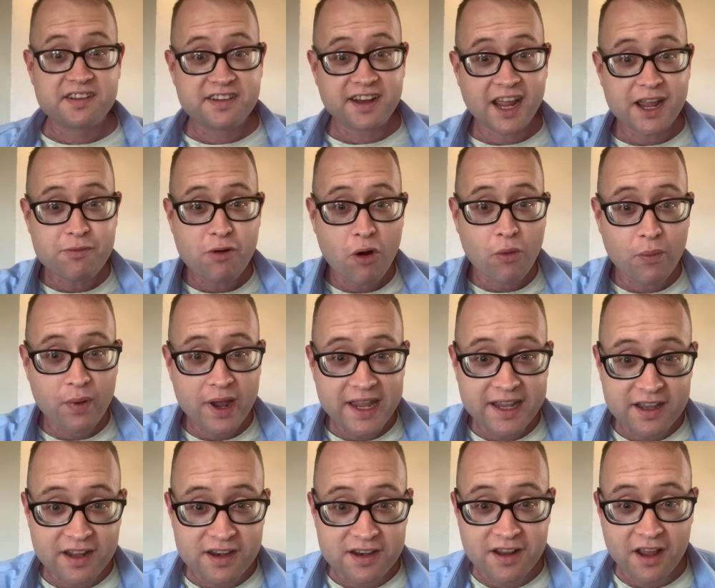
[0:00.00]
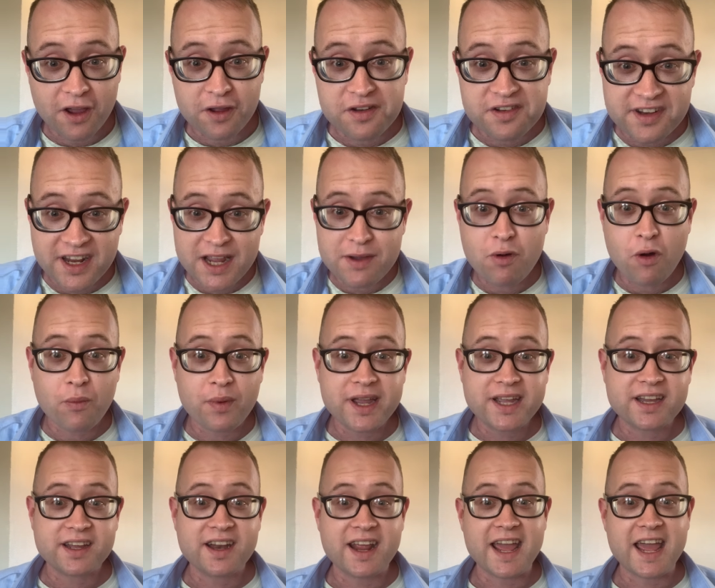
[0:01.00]
see what we can do, see what we
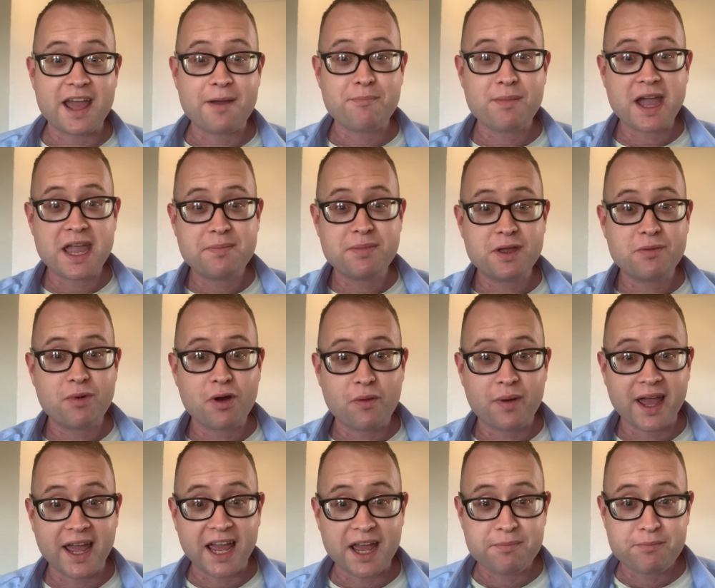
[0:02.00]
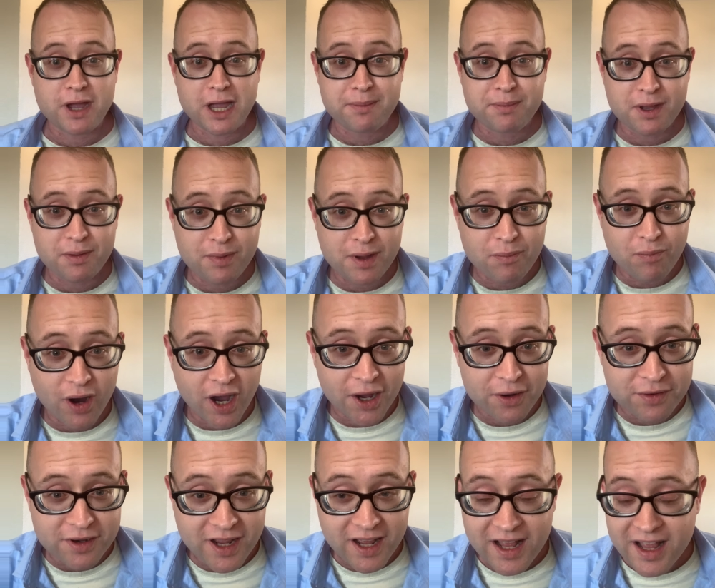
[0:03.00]
can hit. Maybe we'll hit, maybe we
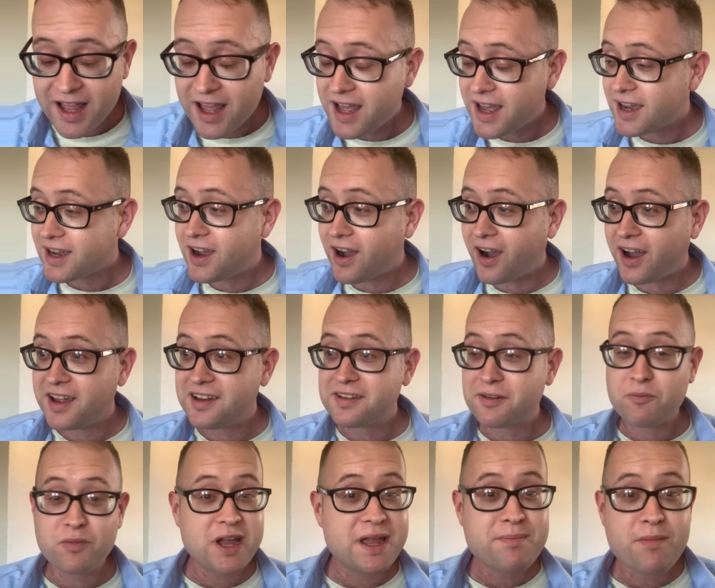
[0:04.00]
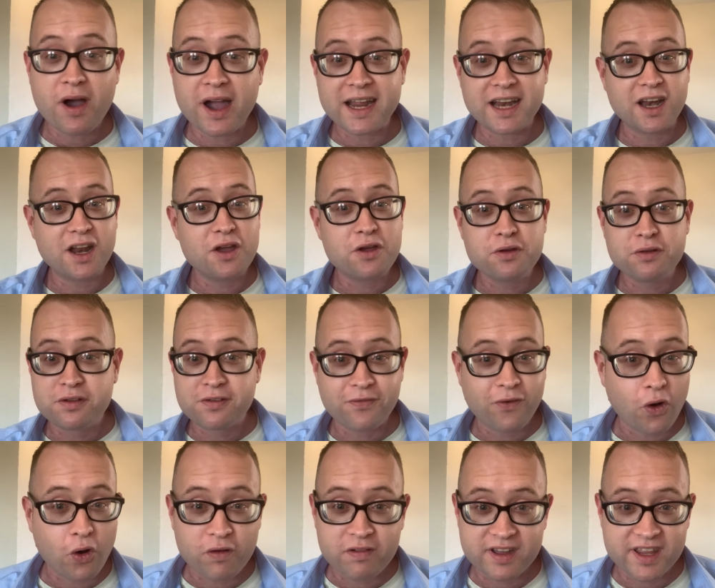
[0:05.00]
won't. Guys, we might lose
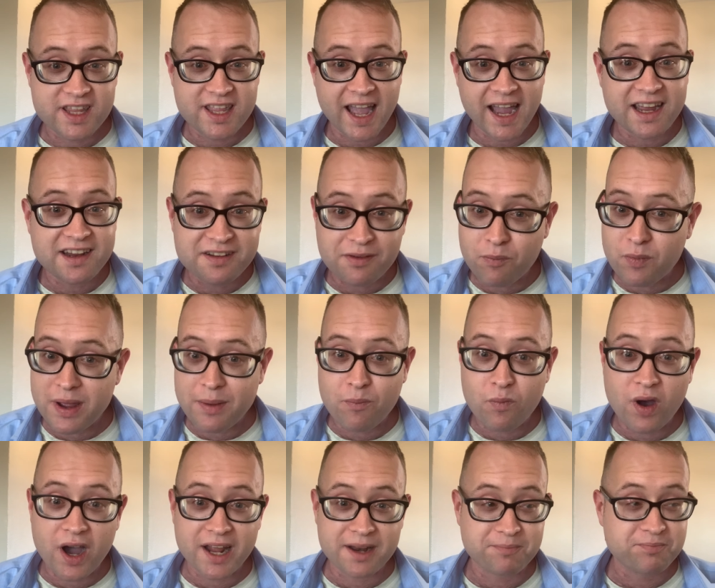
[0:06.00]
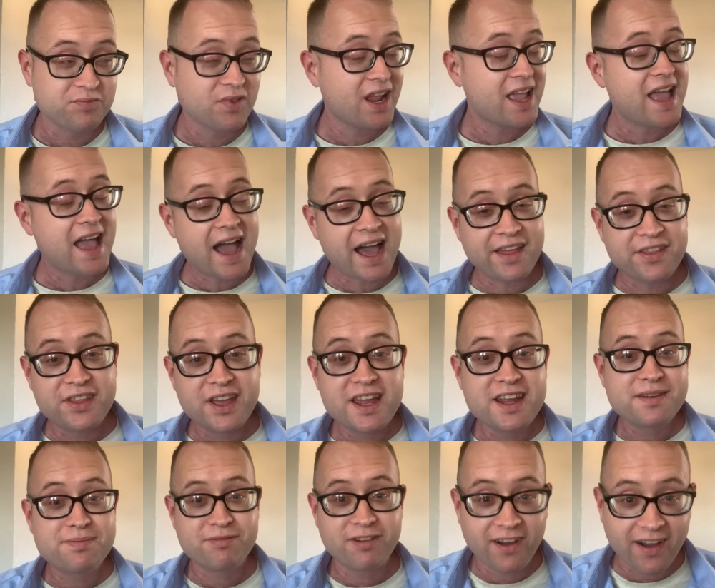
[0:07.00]
four of the days and win one. At
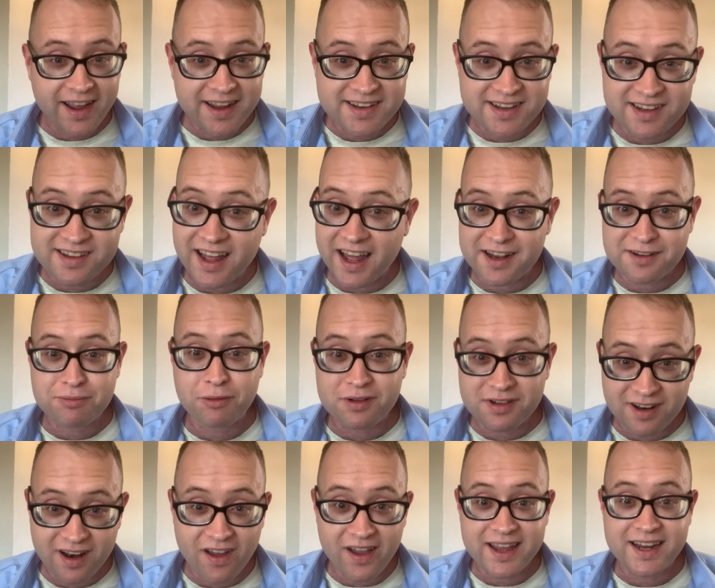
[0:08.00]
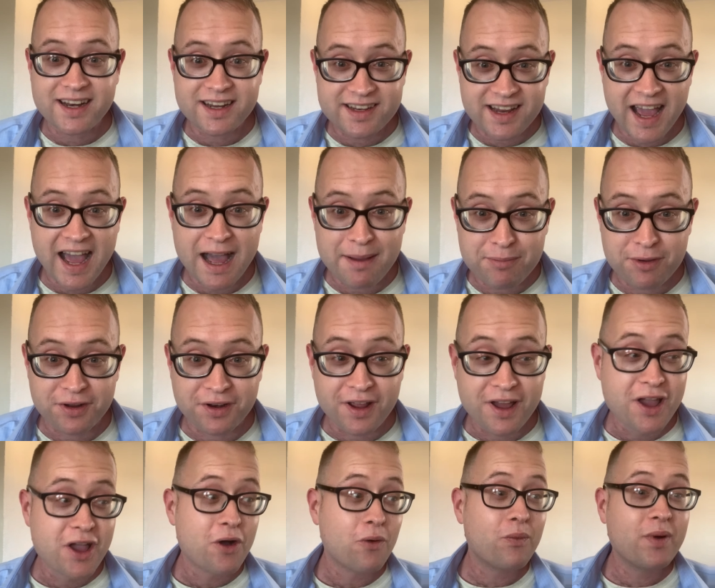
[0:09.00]
these prices, that's what's likely to happen.
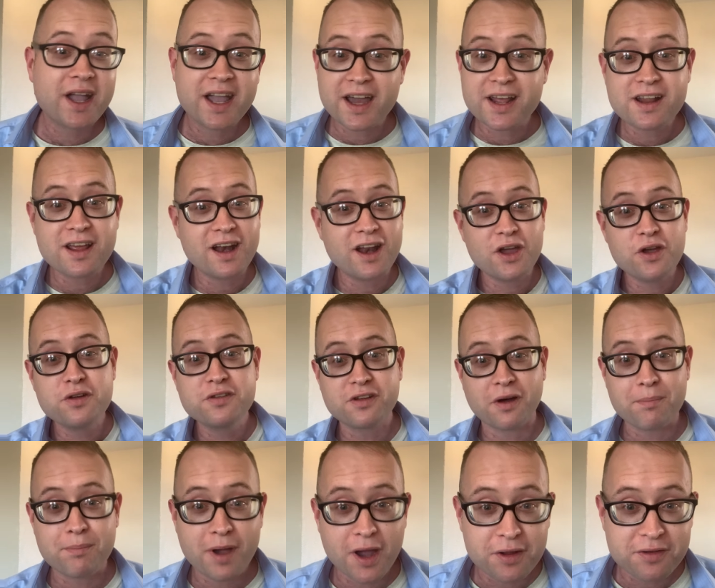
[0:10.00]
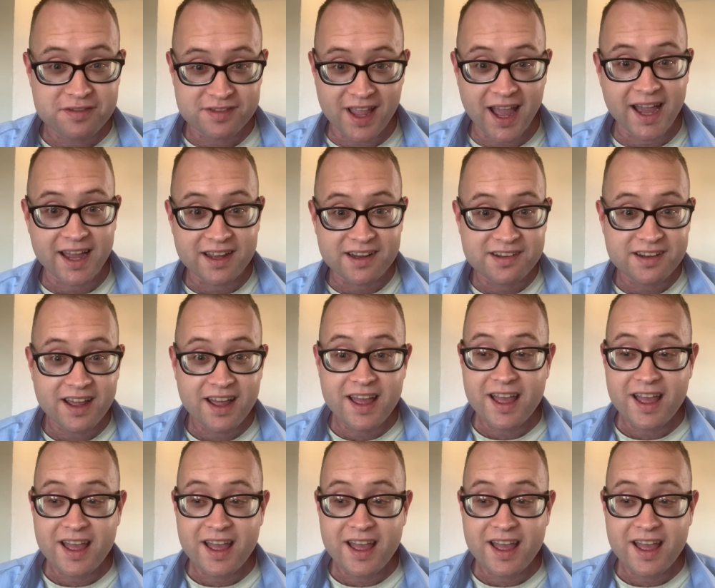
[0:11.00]
We're going to lose on most days,